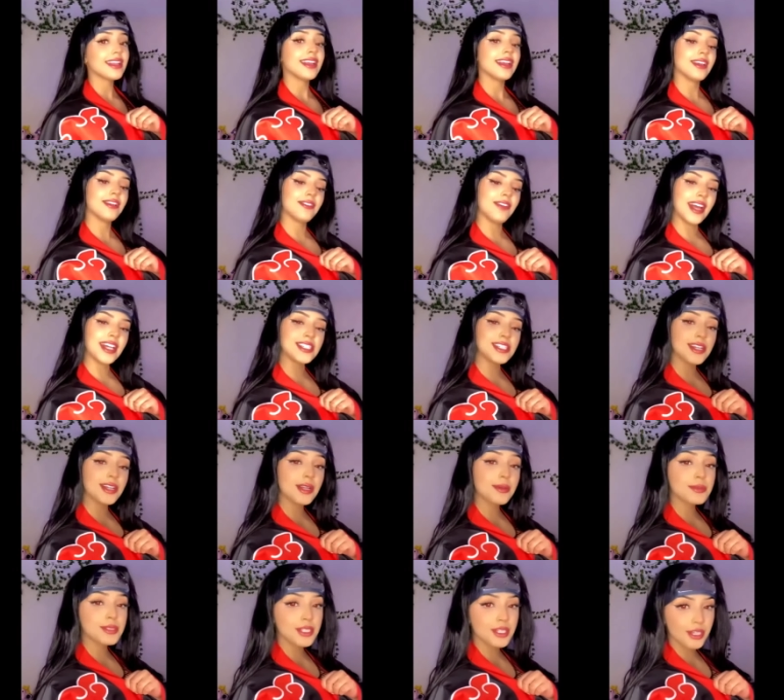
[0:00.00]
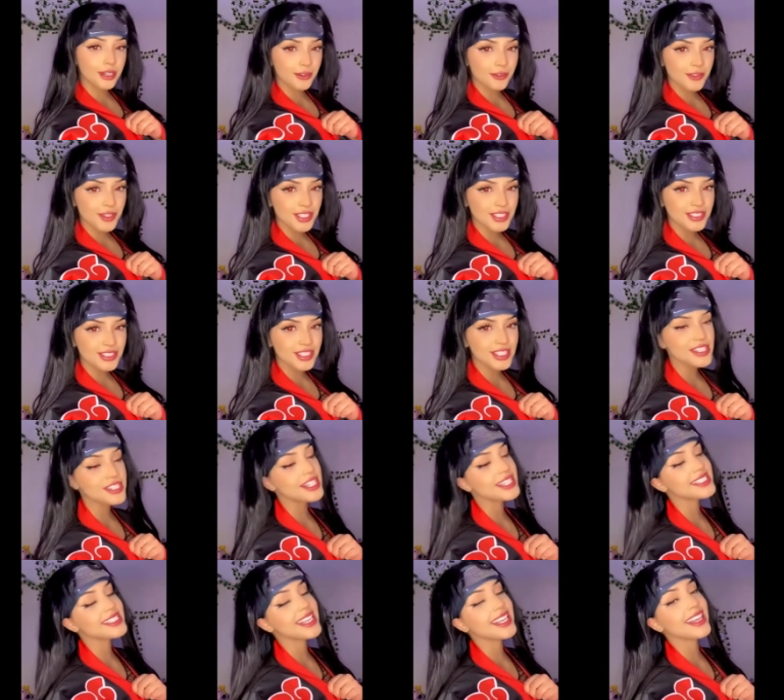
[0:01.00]
If I showed up to your front door just
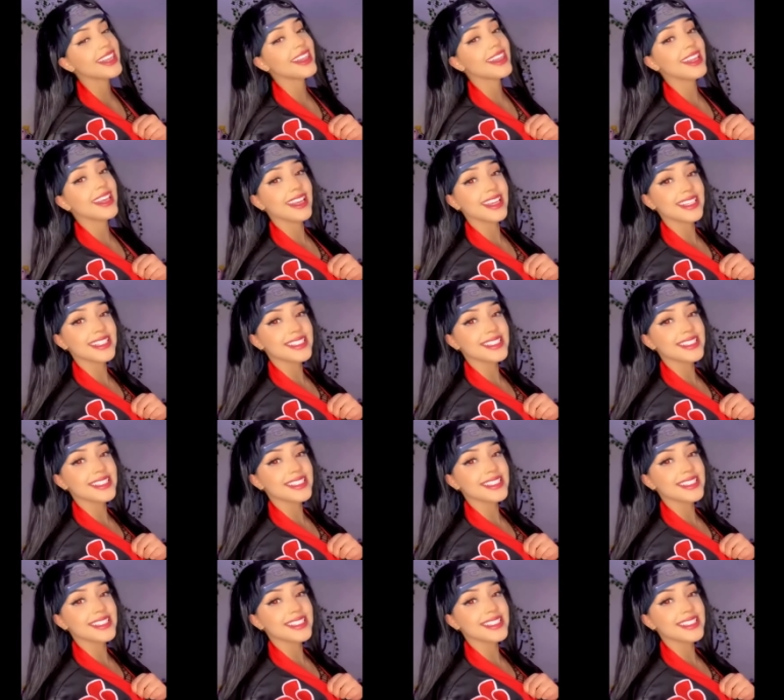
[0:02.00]
like this.